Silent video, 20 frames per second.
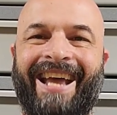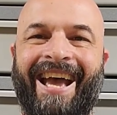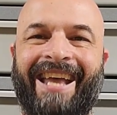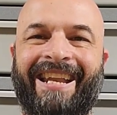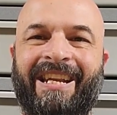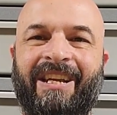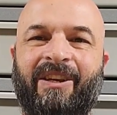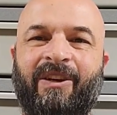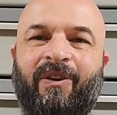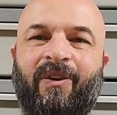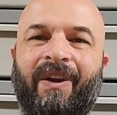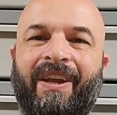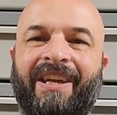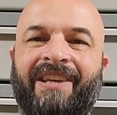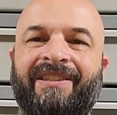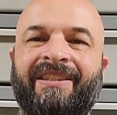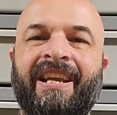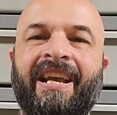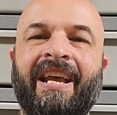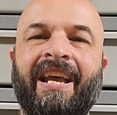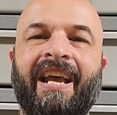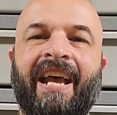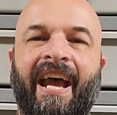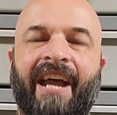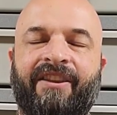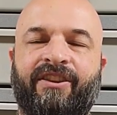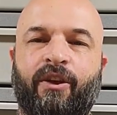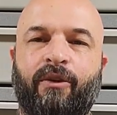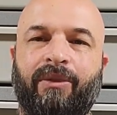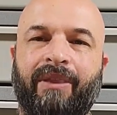90 degrees.
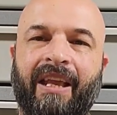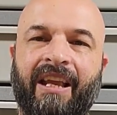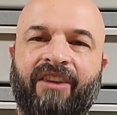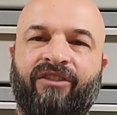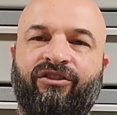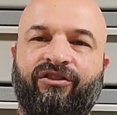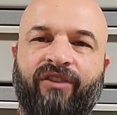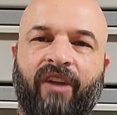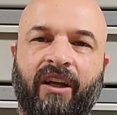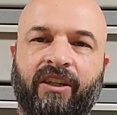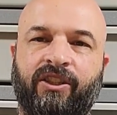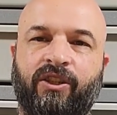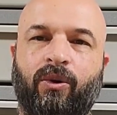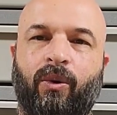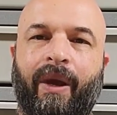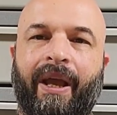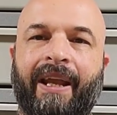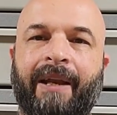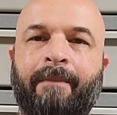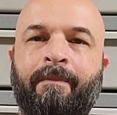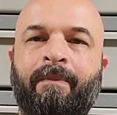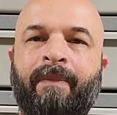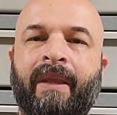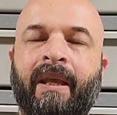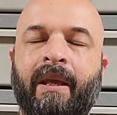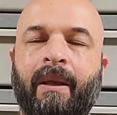And so things fluctuate.